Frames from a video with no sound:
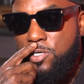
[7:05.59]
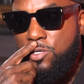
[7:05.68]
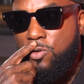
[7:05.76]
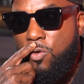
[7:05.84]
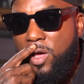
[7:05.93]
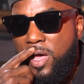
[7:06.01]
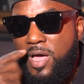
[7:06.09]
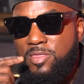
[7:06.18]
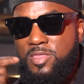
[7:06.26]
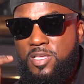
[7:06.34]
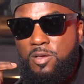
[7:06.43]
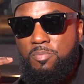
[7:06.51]
you know, I, I
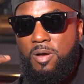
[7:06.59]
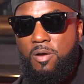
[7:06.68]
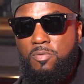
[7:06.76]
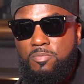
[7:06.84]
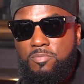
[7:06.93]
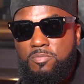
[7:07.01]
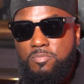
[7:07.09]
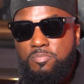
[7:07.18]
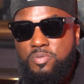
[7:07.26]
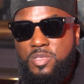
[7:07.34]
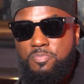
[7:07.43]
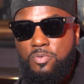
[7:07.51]
think about
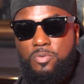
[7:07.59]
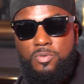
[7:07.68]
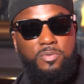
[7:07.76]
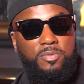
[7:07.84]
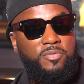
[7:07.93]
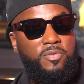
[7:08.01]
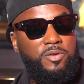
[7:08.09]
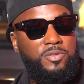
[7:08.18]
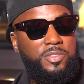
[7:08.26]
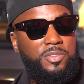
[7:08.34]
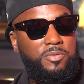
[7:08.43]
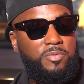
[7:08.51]
people first,
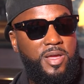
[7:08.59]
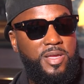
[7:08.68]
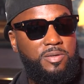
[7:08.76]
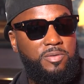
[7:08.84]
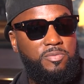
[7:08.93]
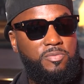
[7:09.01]
yeah. right?